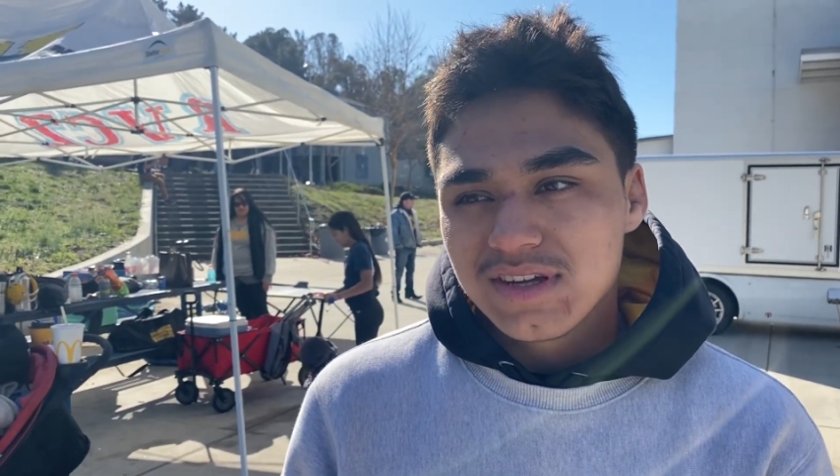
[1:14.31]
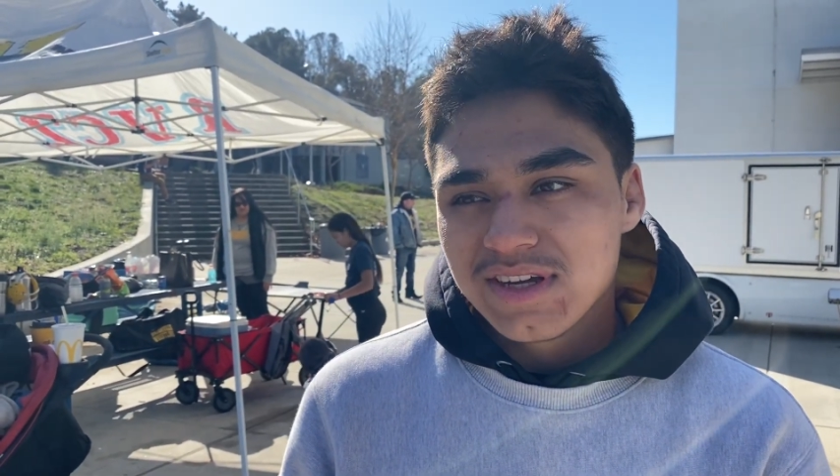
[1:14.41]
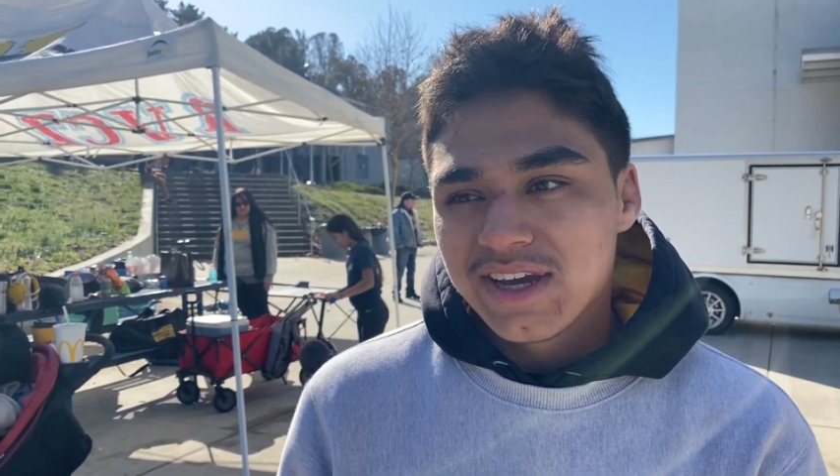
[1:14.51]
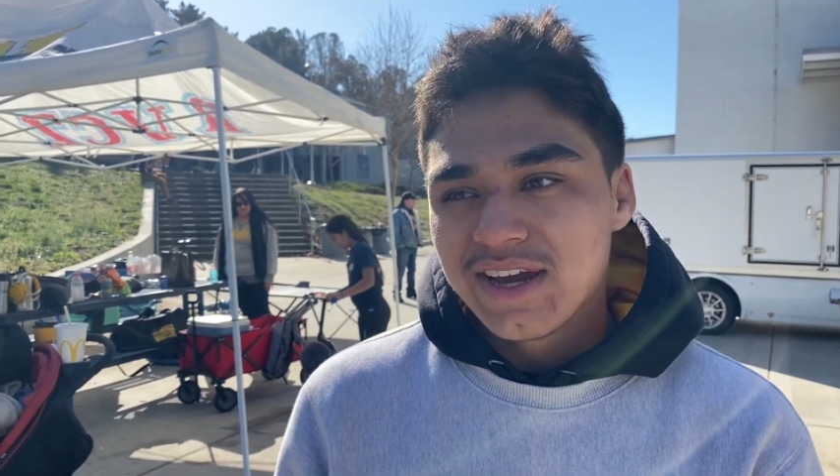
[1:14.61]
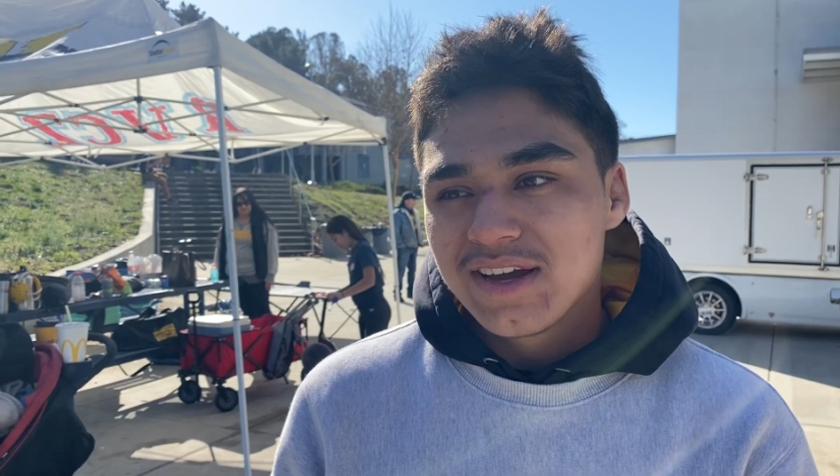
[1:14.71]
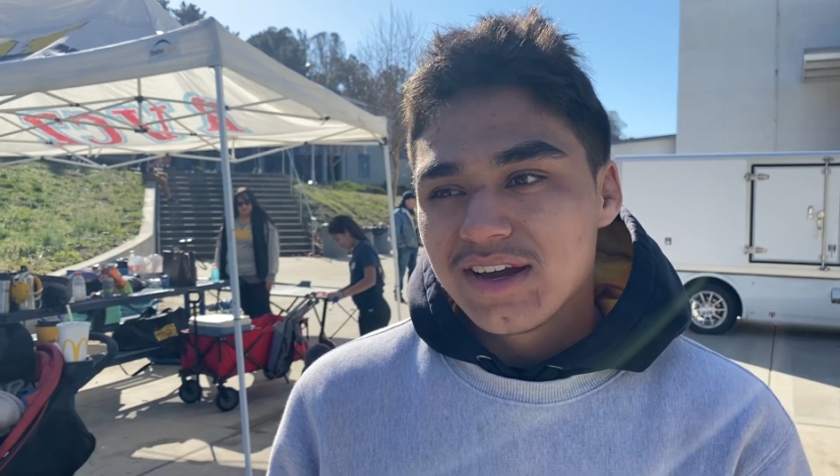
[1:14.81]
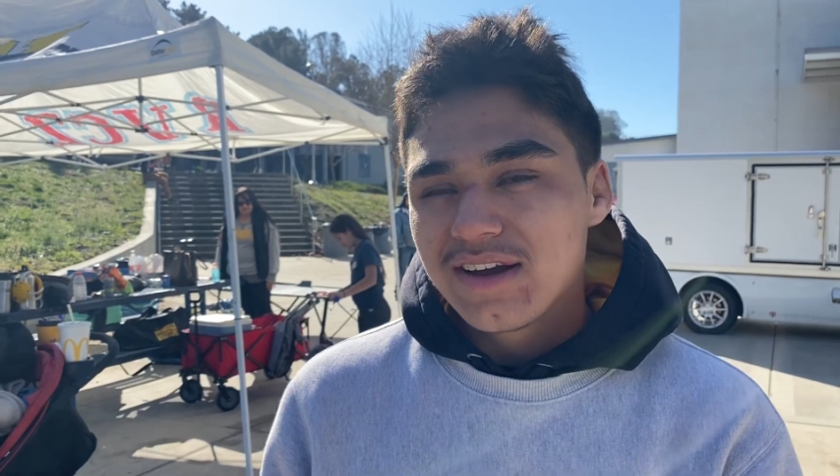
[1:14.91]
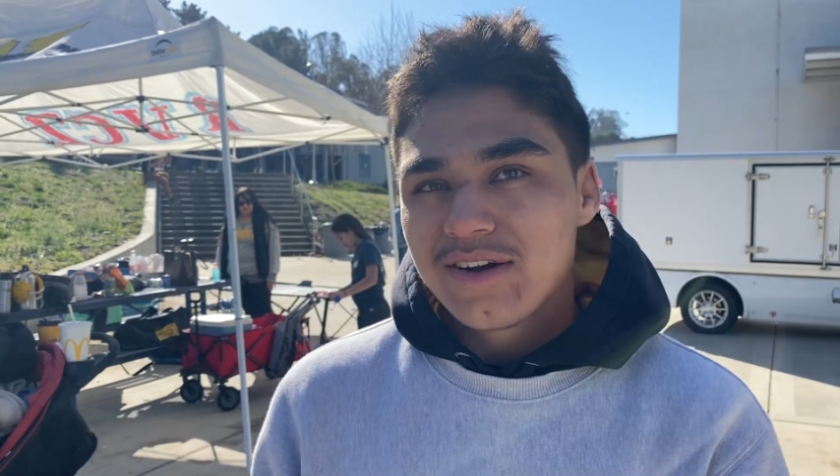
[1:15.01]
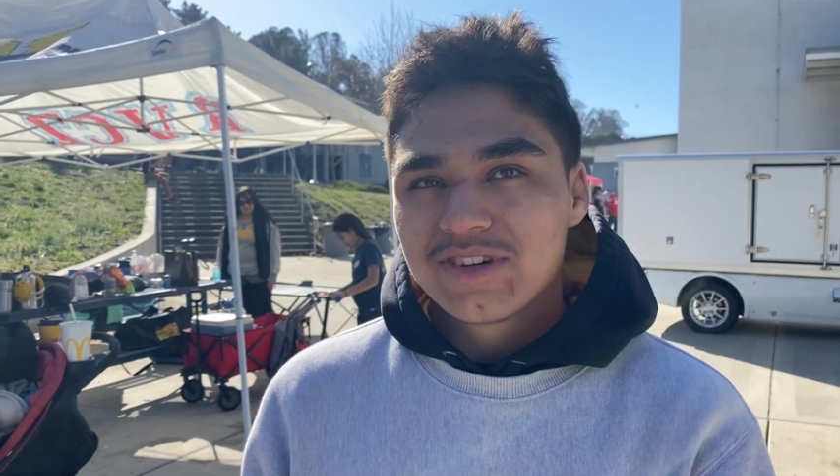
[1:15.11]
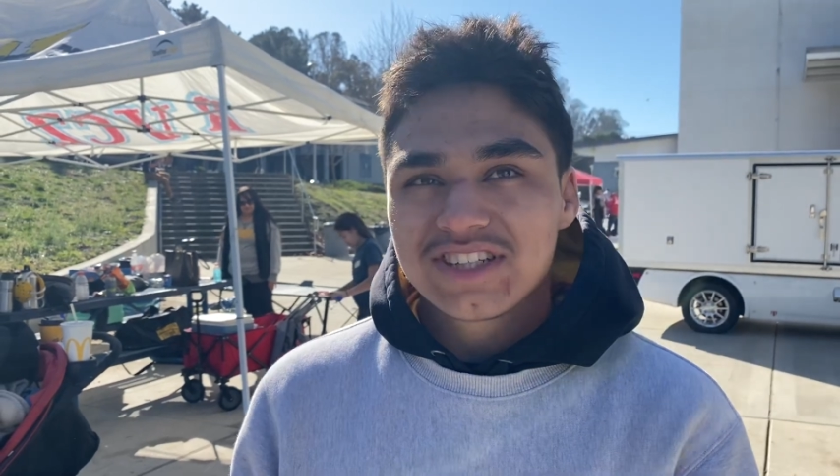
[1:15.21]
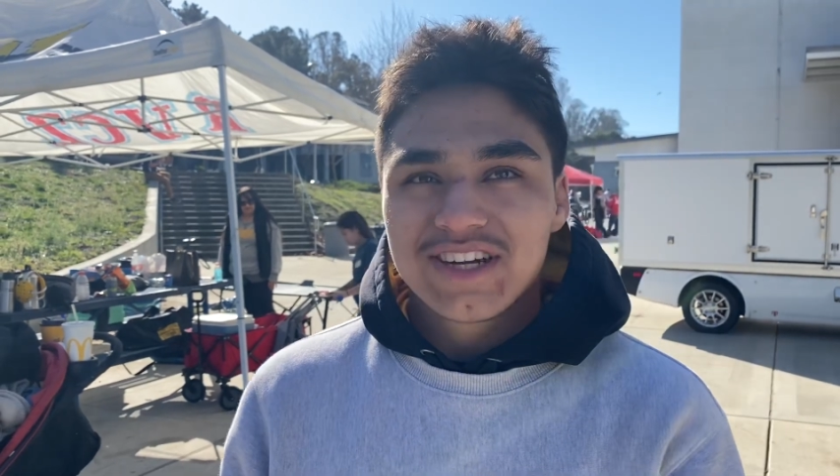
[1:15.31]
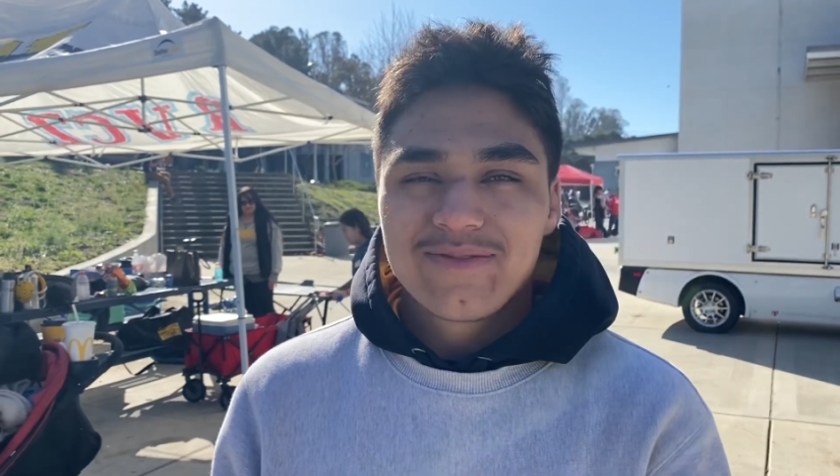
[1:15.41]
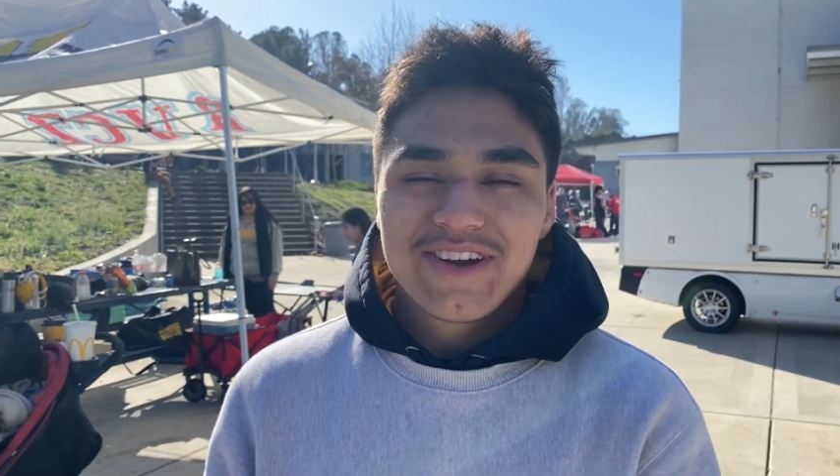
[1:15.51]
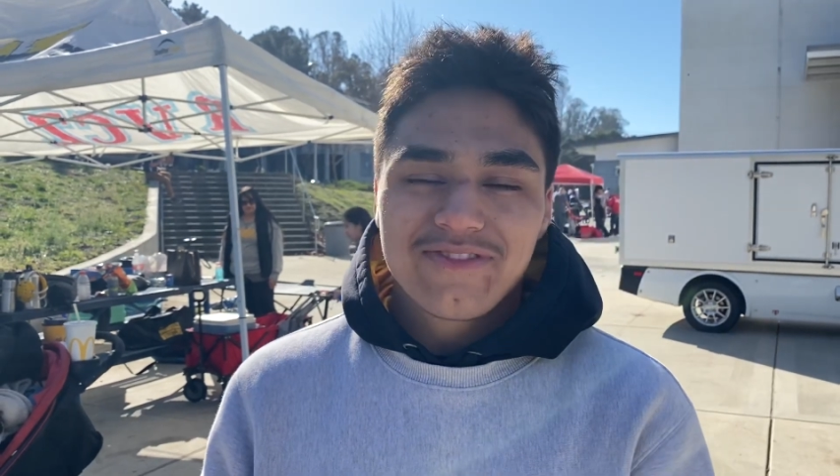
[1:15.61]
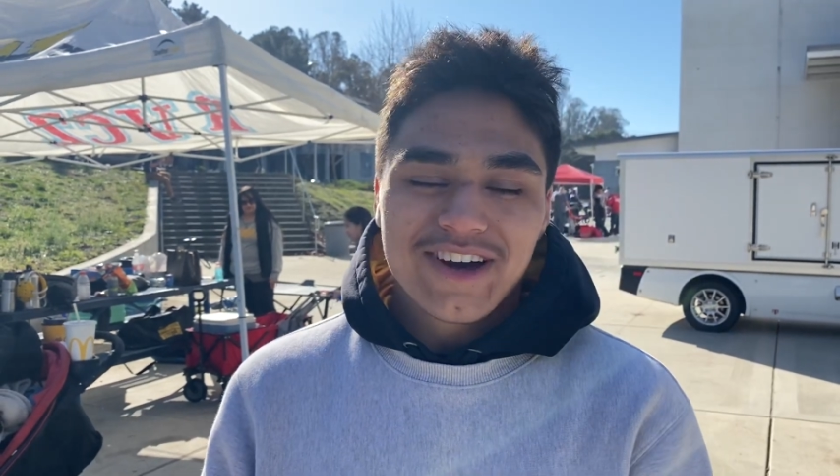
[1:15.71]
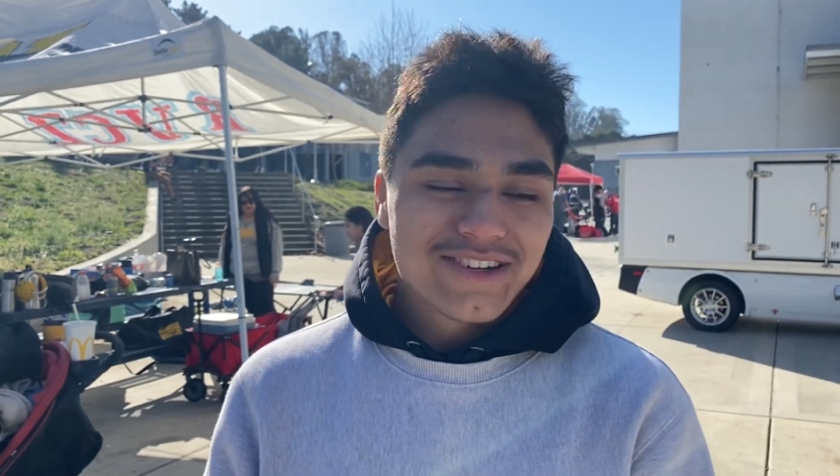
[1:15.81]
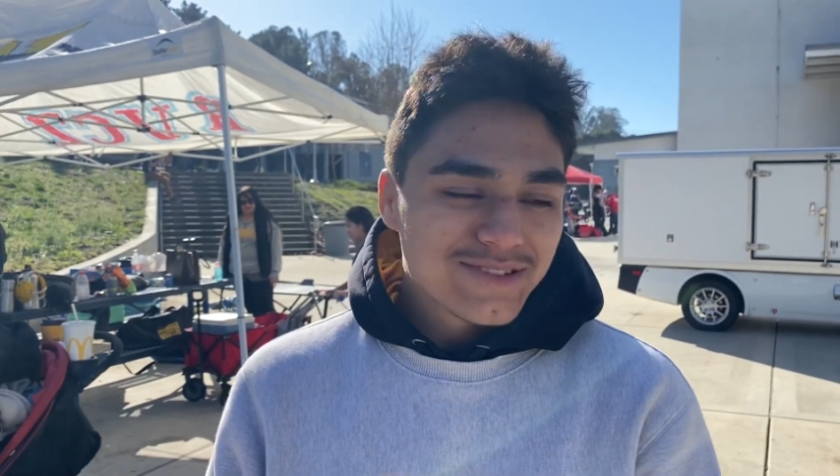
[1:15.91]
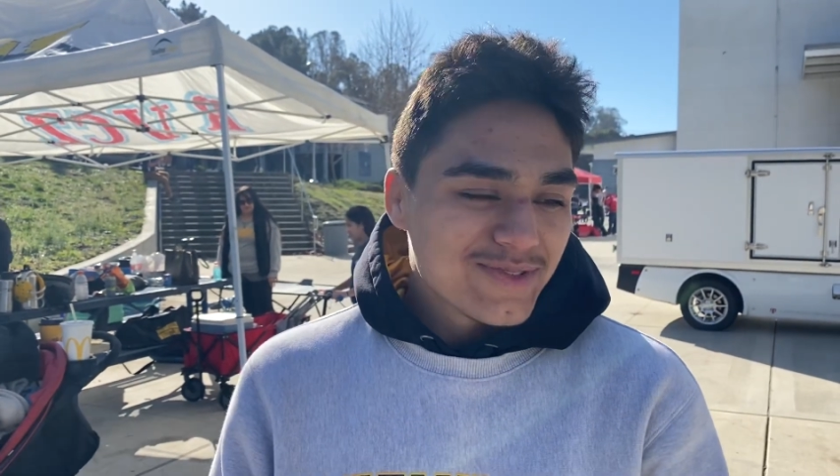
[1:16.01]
Yeah, I wish I could have made finals,